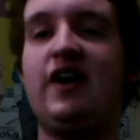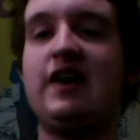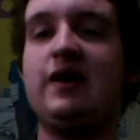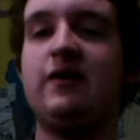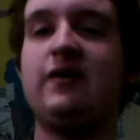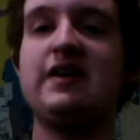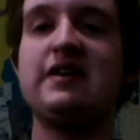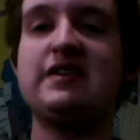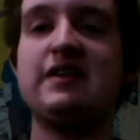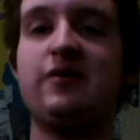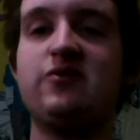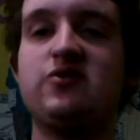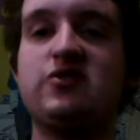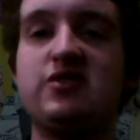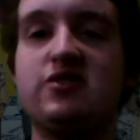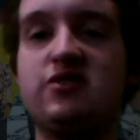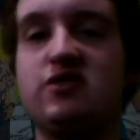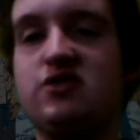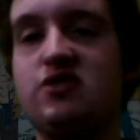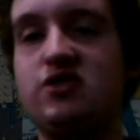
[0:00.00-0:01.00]
Anyways, that was
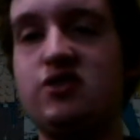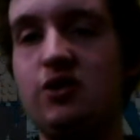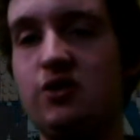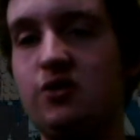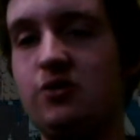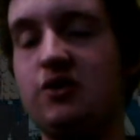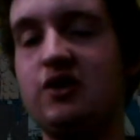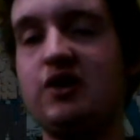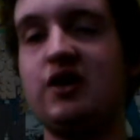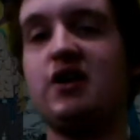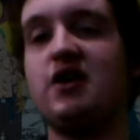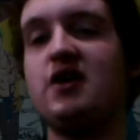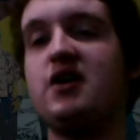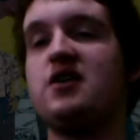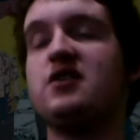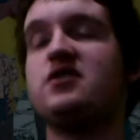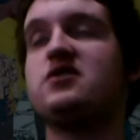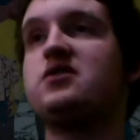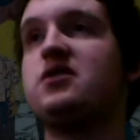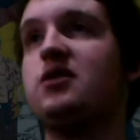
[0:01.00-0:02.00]
just a joke.
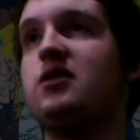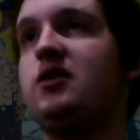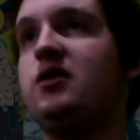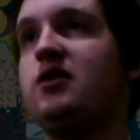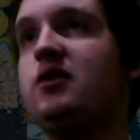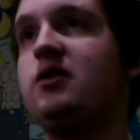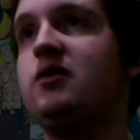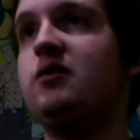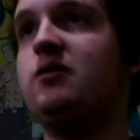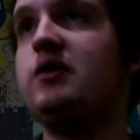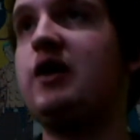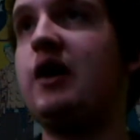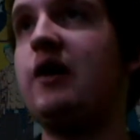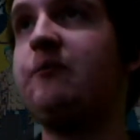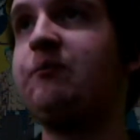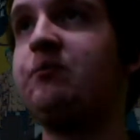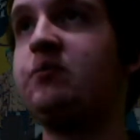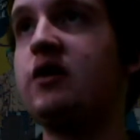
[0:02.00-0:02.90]
So, yeah.